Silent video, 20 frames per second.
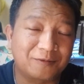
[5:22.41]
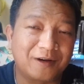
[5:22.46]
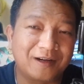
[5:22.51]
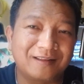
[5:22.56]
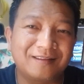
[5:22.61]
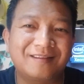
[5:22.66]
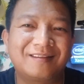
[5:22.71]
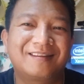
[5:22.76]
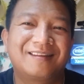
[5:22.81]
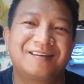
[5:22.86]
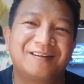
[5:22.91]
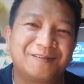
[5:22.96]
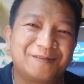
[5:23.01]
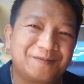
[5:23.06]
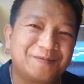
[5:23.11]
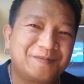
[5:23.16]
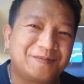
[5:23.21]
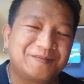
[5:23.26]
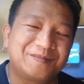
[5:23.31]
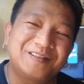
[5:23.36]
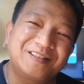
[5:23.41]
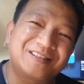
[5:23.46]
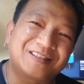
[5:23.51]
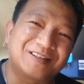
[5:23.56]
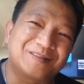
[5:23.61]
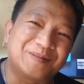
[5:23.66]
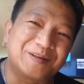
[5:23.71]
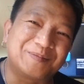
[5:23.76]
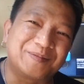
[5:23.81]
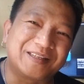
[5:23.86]
one, please
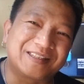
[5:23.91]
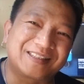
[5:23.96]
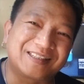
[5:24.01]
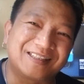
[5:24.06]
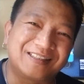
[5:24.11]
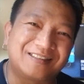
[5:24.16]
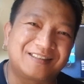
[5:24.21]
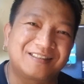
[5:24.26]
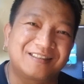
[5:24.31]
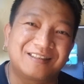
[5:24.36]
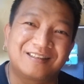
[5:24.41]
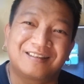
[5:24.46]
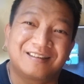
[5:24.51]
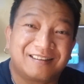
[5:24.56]
send me a message.